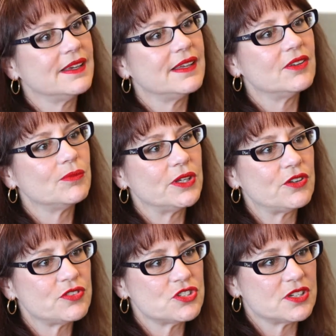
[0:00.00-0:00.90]
and we
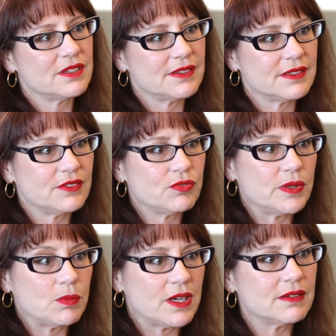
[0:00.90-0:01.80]
often joke that if
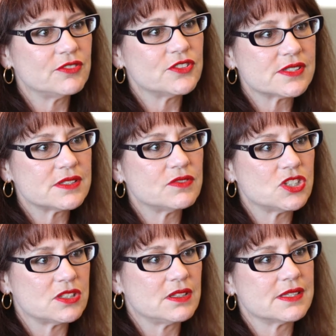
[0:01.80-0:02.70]
we won first
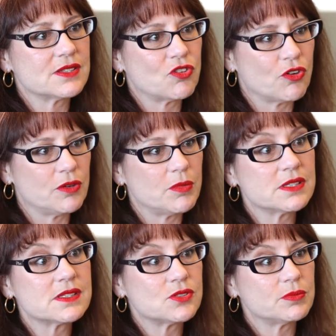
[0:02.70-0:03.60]
division as a group,
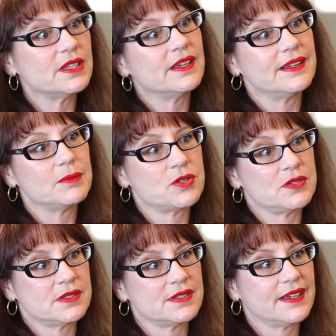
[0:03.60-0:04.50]
I'd still be the only
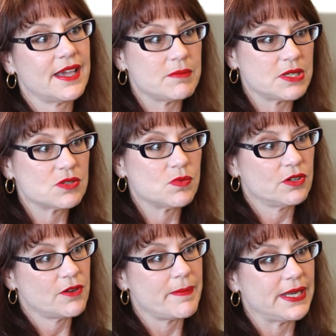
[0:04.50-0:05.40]
person that came into work on